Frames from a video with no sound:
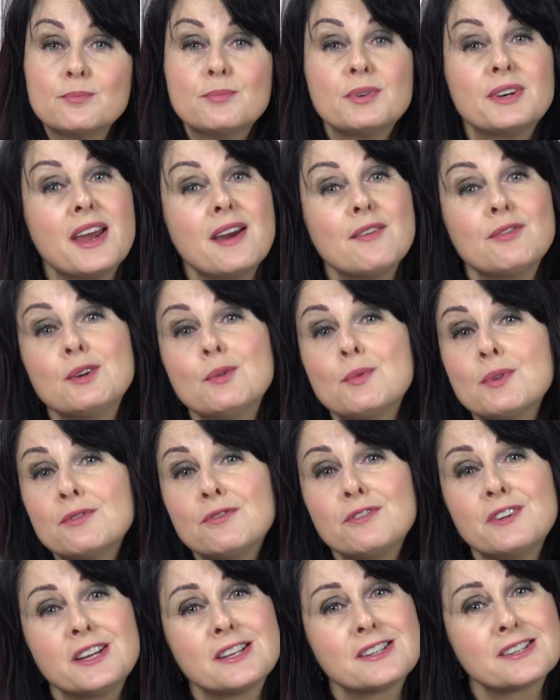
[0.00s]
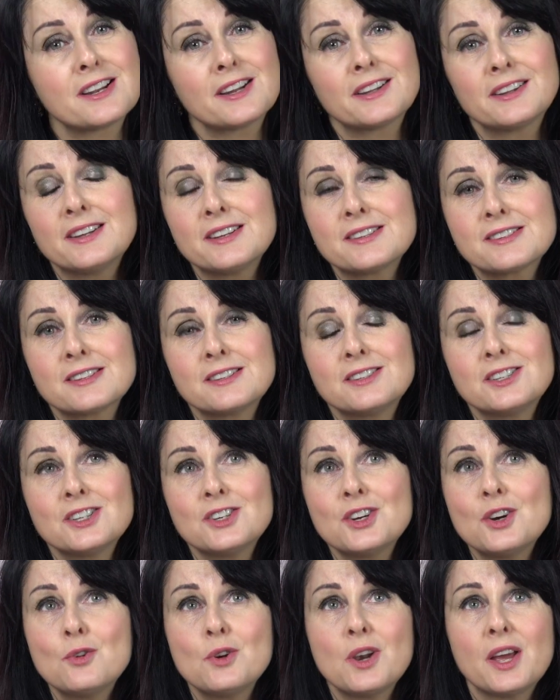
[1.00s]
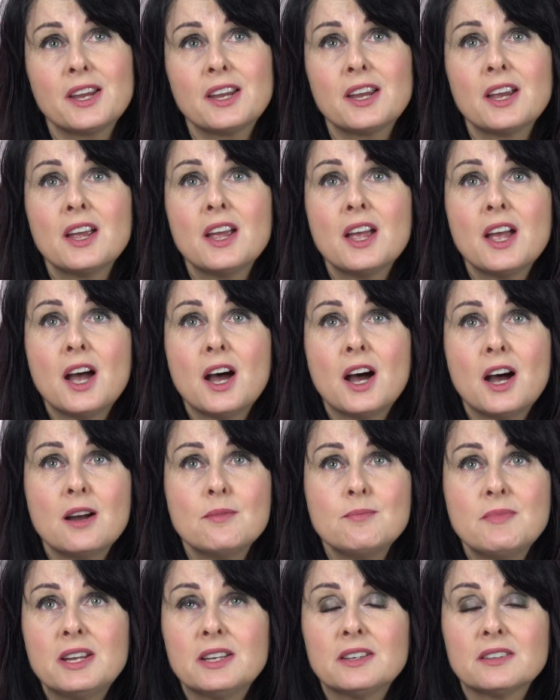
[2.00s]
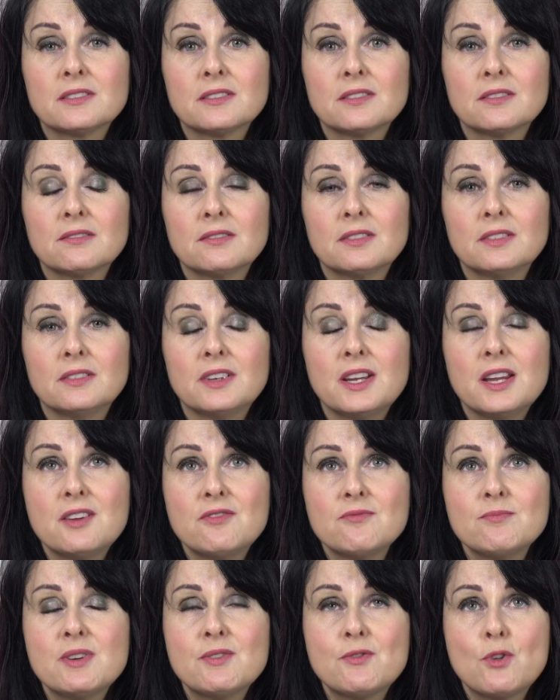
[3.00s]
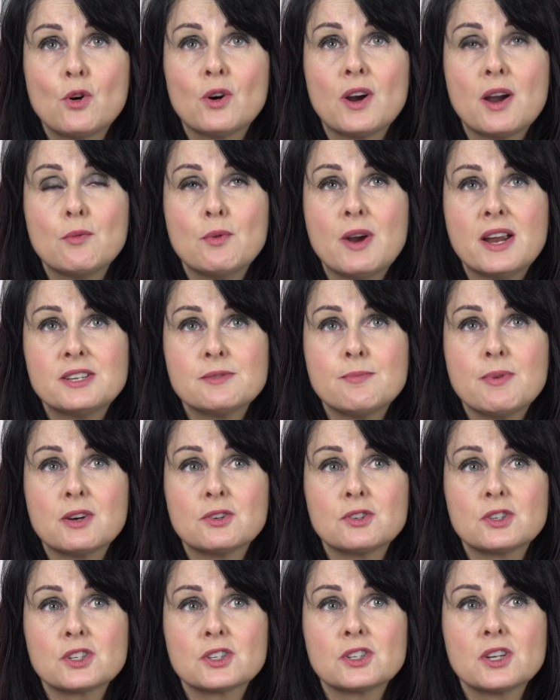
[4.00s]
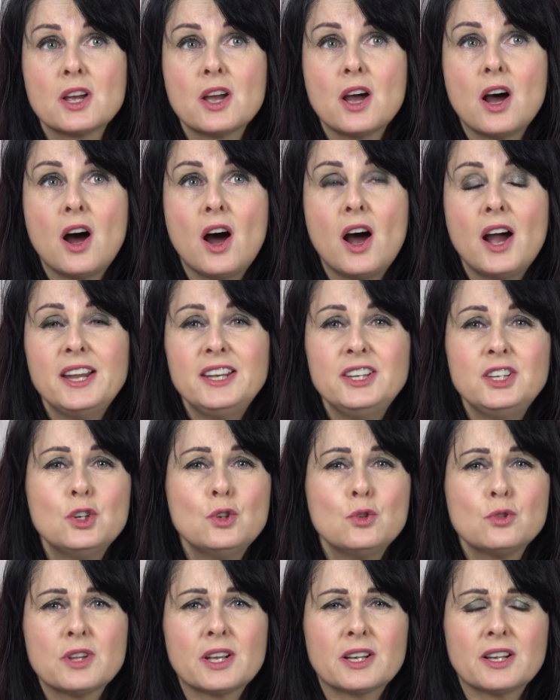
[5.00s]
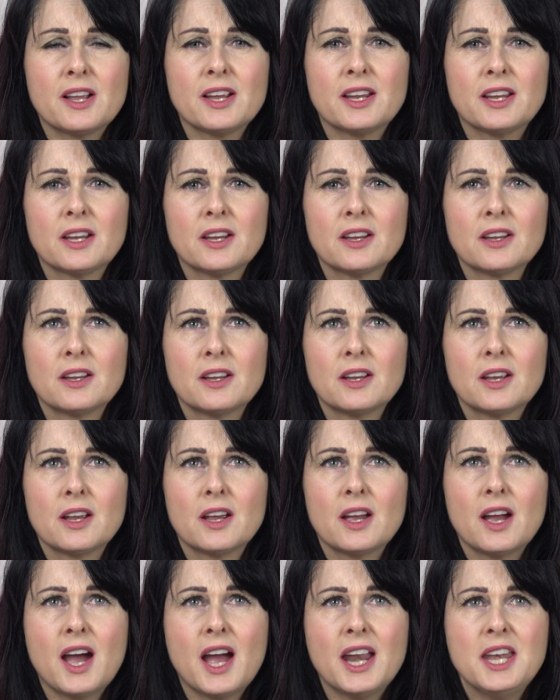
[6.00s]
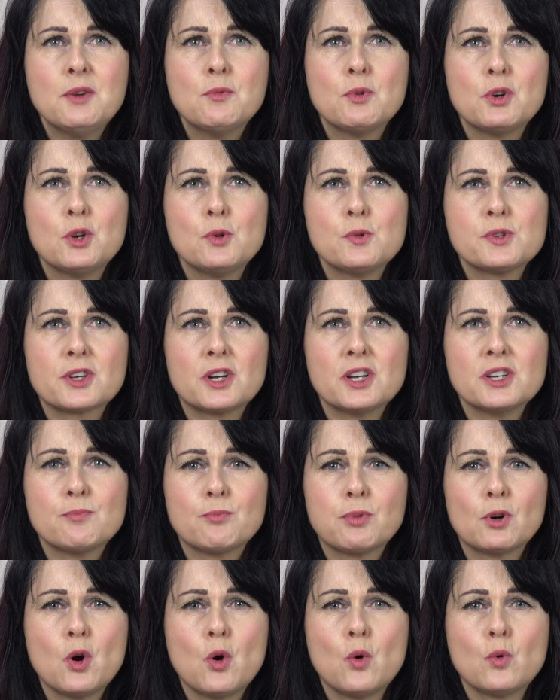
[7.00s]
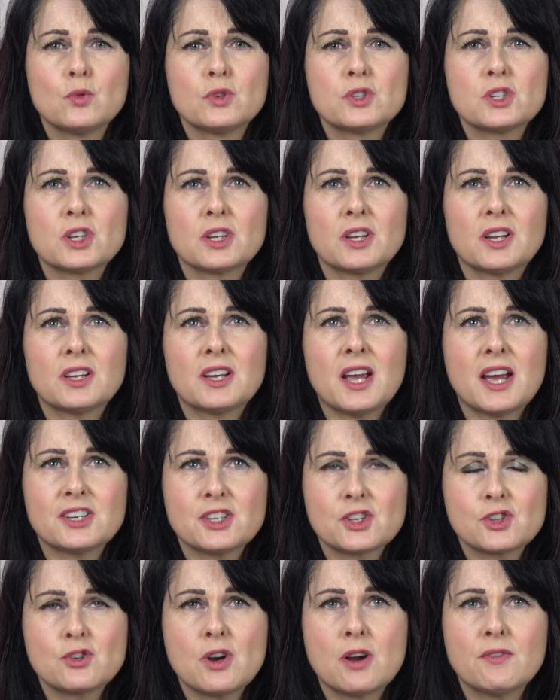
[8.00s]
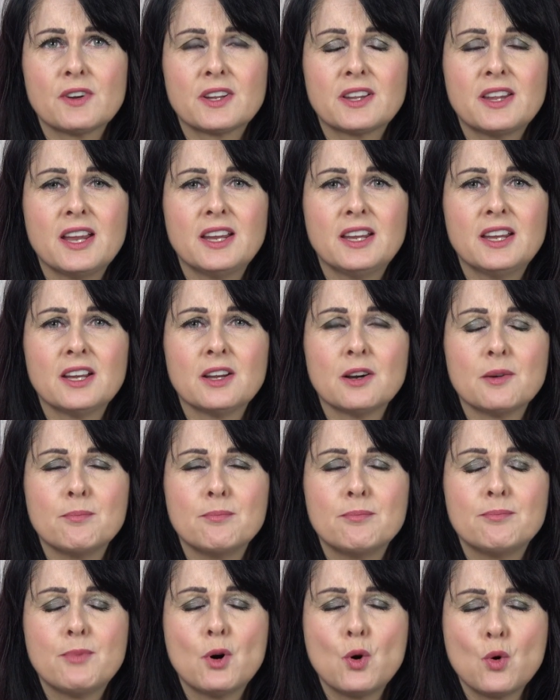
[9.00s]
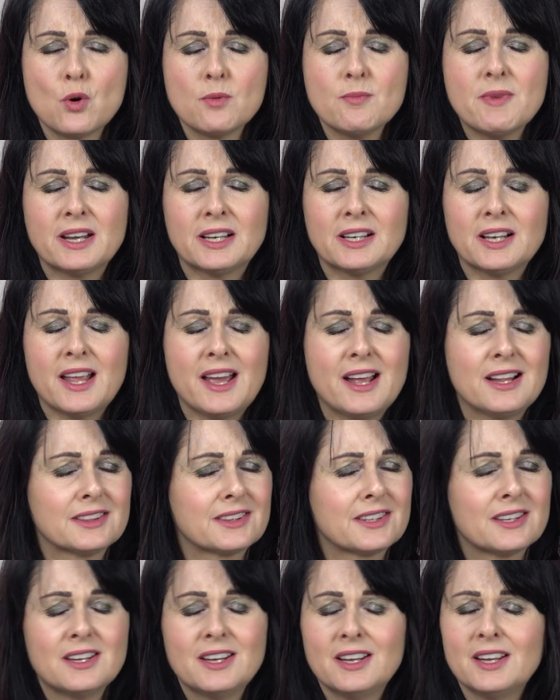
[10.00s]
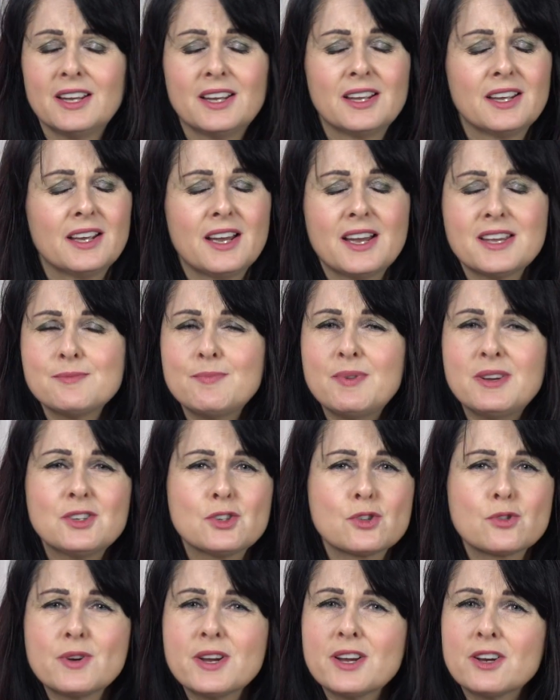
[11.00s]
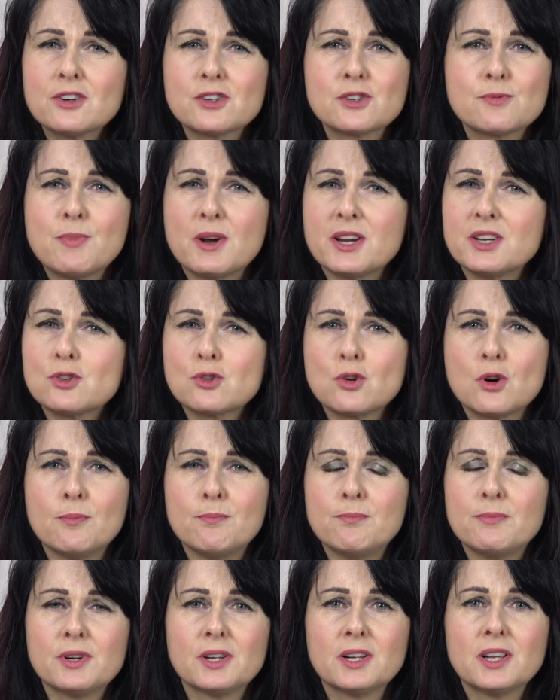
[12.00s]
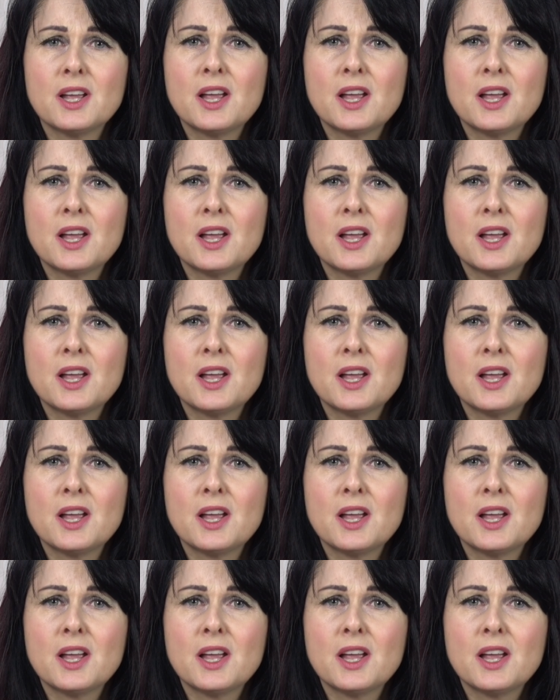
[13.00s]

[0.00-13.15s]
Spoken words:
But everyone feels like this. Do you know, like, I mean, even before I read about it, I knew that, like, anyone who is kind of prone to catastrophic thinking or poor mental health has been triggered by Trump.